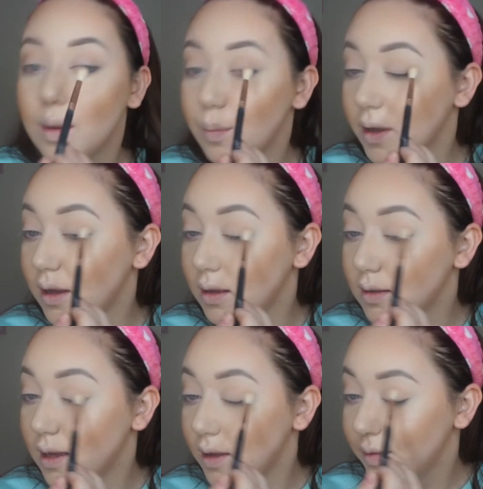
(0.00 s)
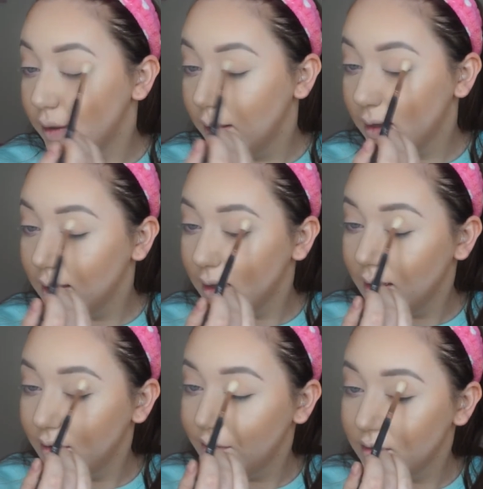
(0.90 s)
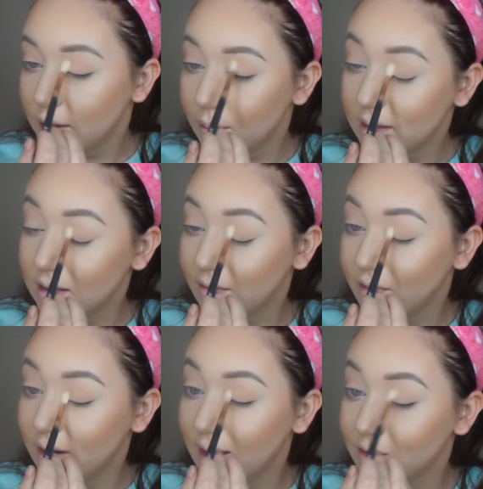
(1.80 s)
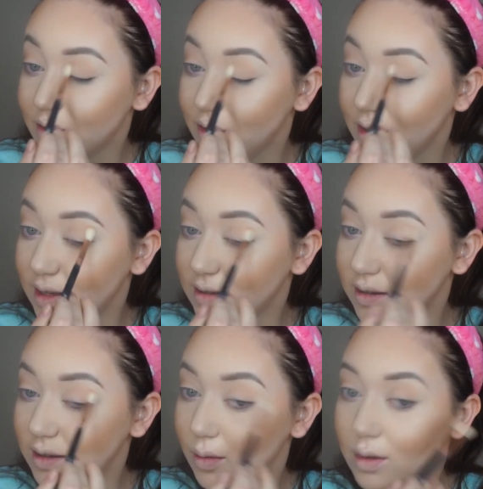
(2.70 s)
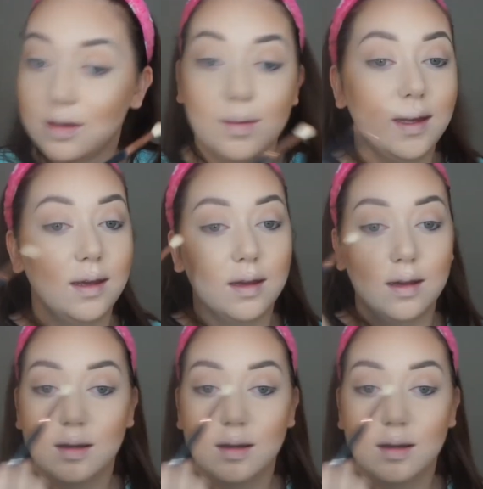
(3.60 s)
because I felt like if somebody's looking for a natural look, it's because they want to be